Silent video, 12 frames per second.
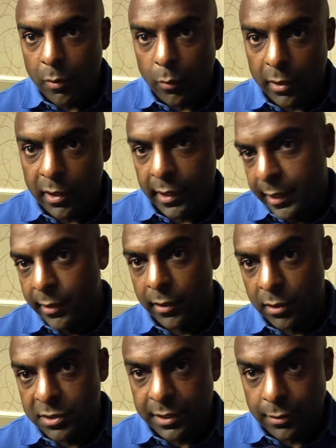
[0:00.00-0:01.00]
When we're clicking on
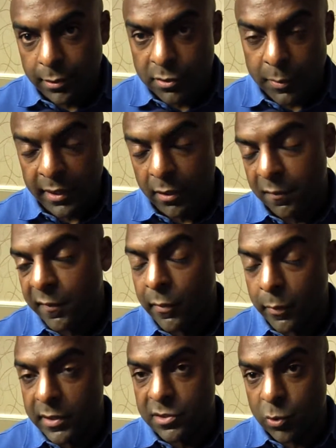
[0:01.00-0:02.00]
all cylinders, we can go
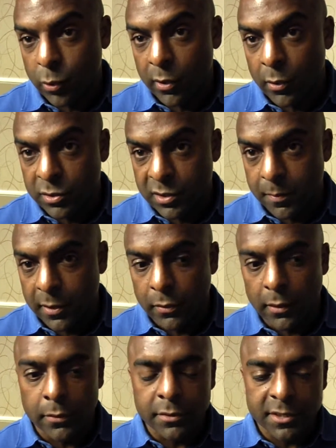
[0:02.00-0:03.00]
forward and we can score goals in
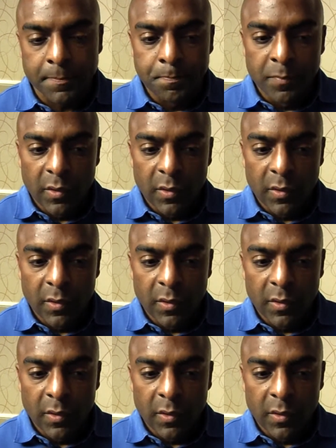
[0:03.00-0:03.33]
boatloads.